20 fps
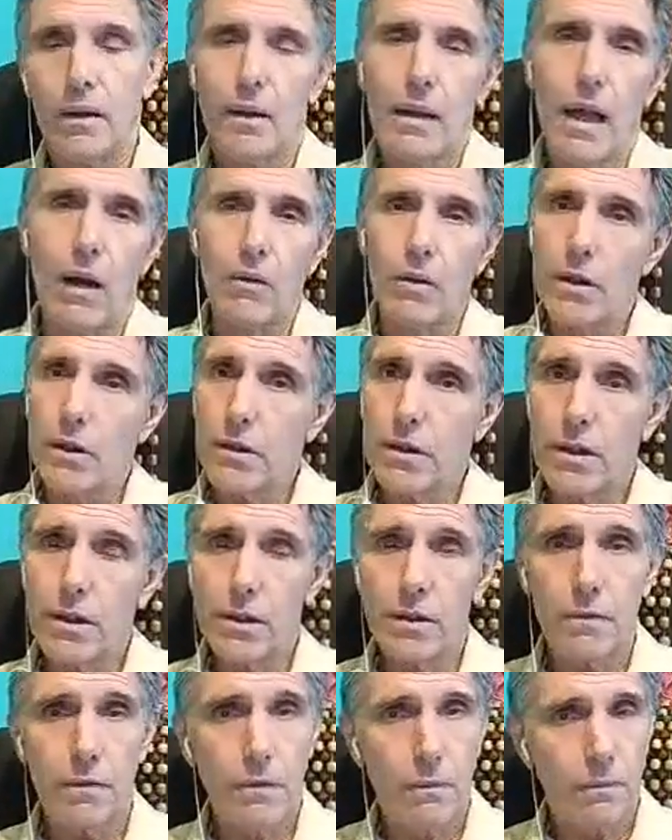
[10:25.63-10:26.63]
Now, this
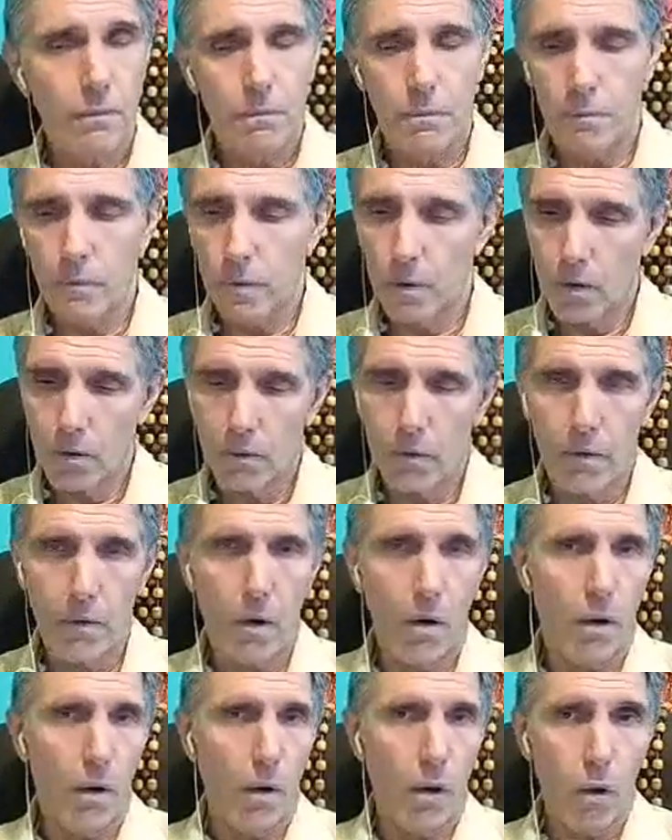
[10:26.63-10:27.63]
is
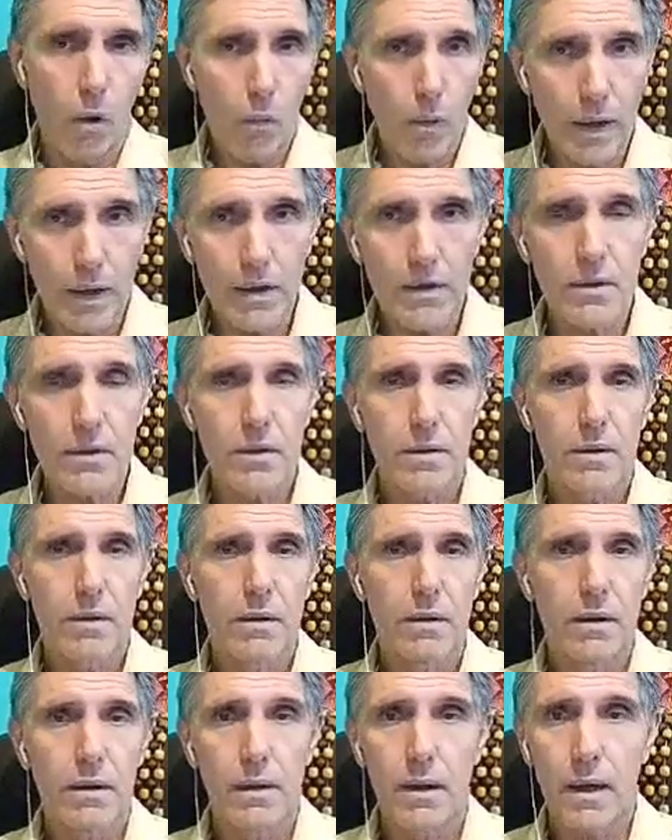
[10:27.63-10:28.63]
always
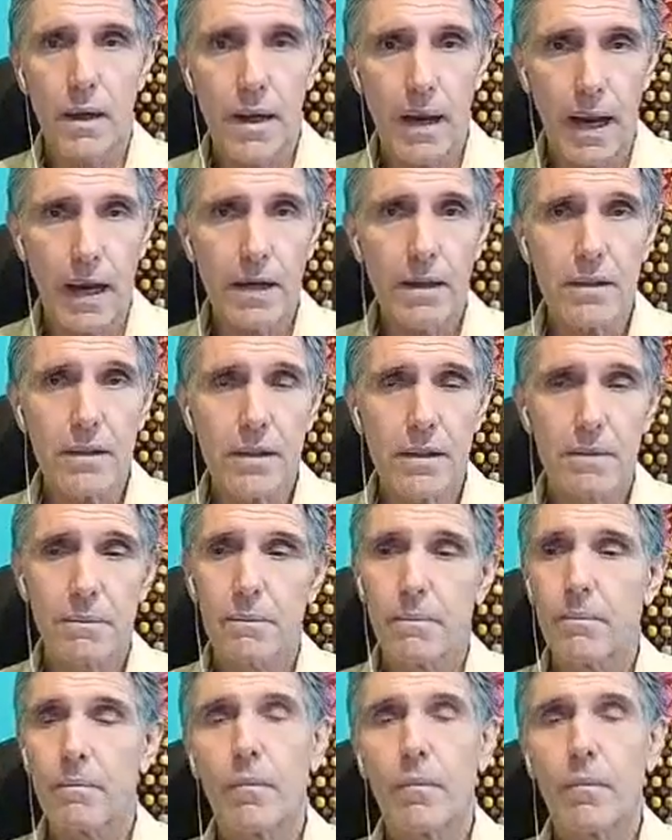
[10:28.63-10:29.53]
the case